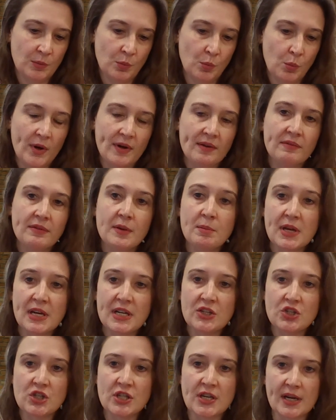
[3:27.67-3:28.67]
one of the
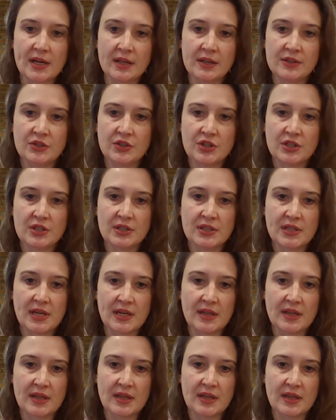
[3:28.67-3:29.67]
big challenges, I
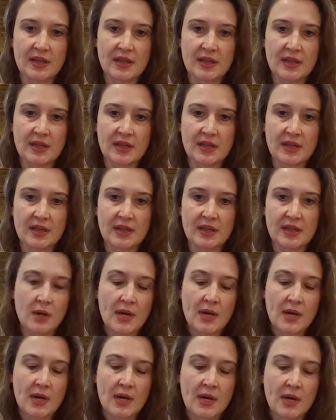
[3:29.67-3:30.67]
think, for
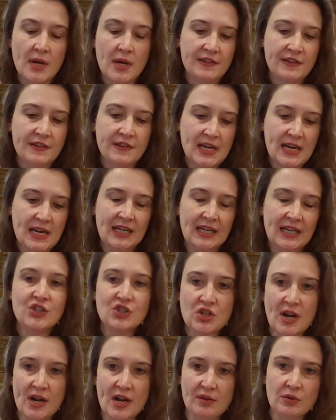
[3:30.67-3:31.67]
fintech in
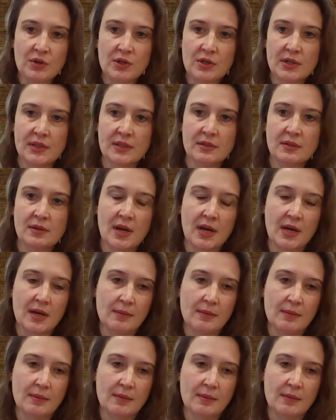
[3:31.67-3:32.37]
general, and